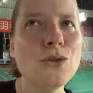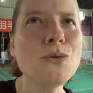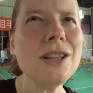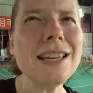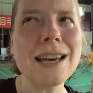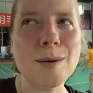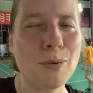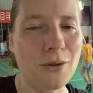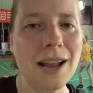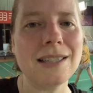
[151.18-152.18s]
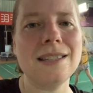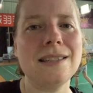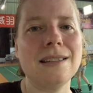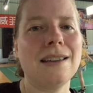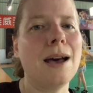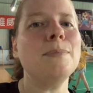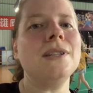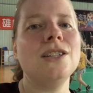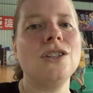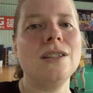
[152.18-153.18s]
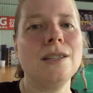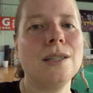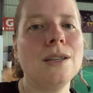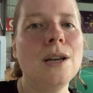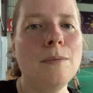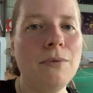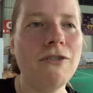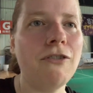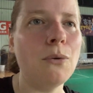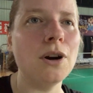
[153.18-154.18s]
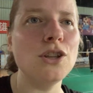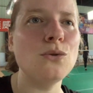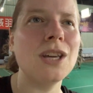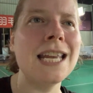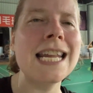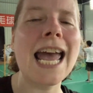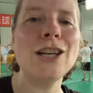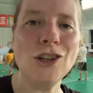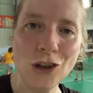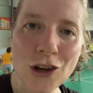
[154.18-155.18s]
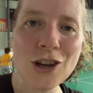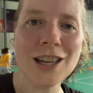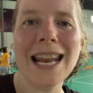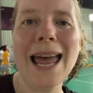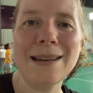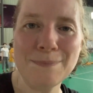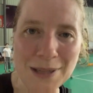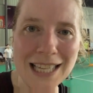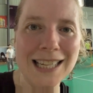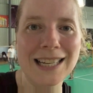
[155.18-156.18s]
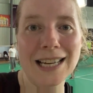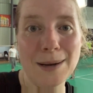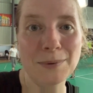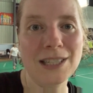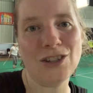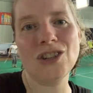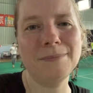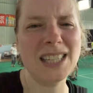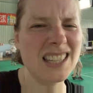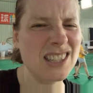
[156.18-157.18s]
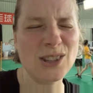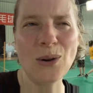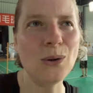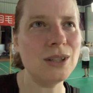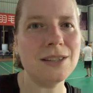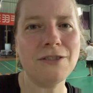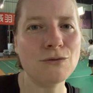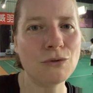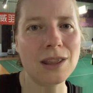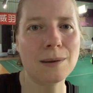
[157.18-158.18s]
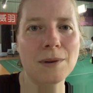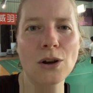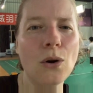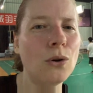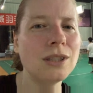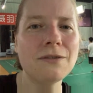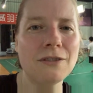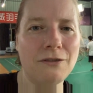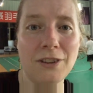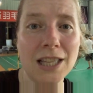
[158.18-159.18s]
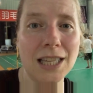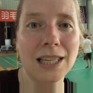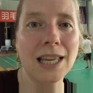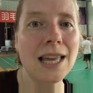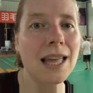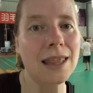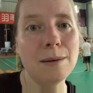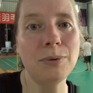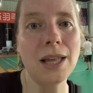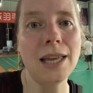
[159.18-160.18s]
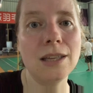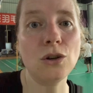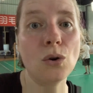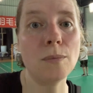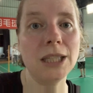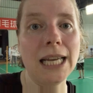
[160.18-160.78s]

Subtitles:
You really gotta practice competitions before you can get good at being in a competition because it's a whole different rhythm and a whole different feeling than playing in a normal